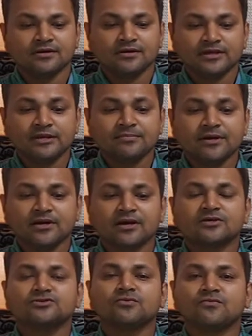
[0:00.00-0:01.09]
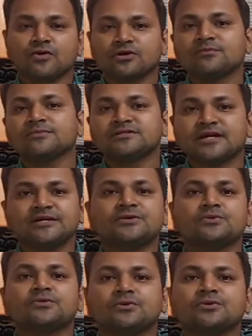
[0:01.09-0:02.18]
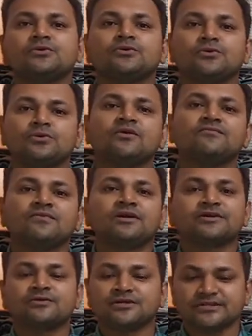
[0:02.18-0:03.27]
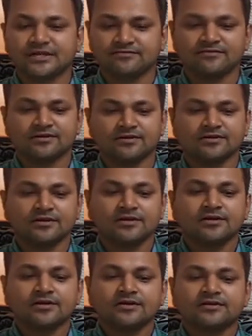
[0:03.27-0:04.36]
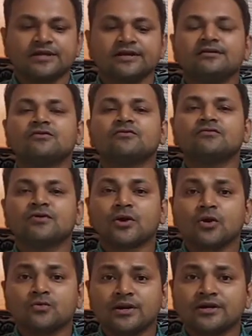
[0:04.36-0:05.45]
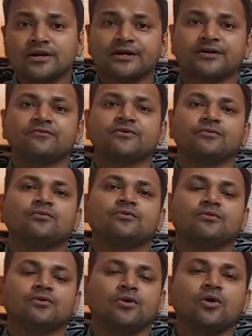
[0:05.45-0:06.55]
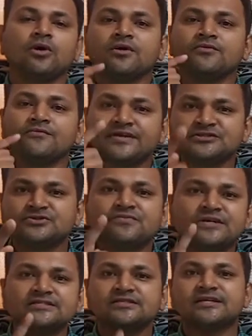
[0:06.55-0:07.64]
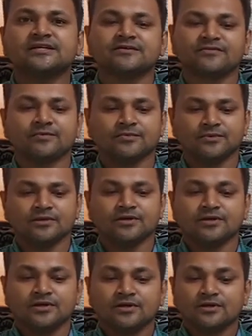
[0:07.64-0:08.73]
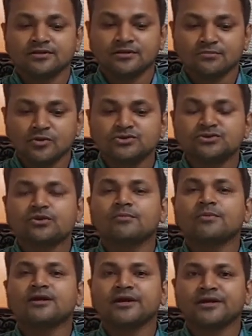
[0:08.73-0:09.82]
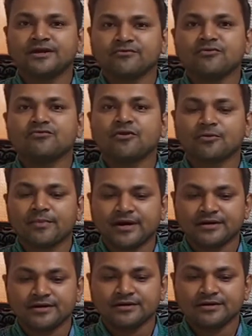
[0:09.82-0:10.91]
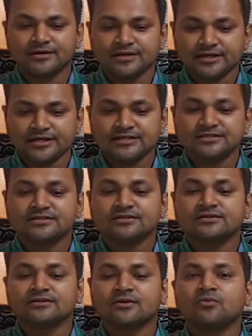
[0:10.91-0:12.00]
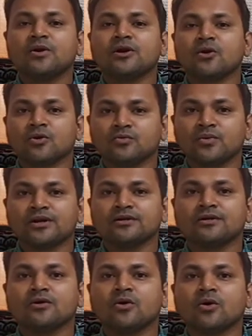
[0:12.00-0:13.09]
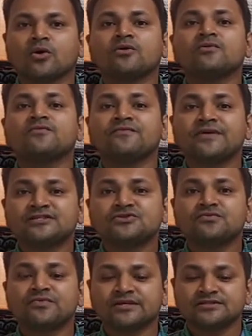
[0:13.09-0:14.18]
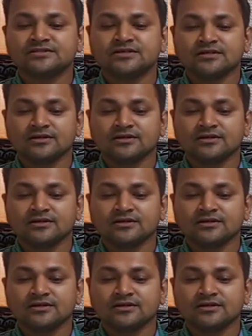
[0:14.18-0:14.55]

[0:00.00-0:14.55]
Keep a glass of water beside you to comfort yourself. Then one-on-one interview or face-to-face interview. The most common interview format is the one on one or face to face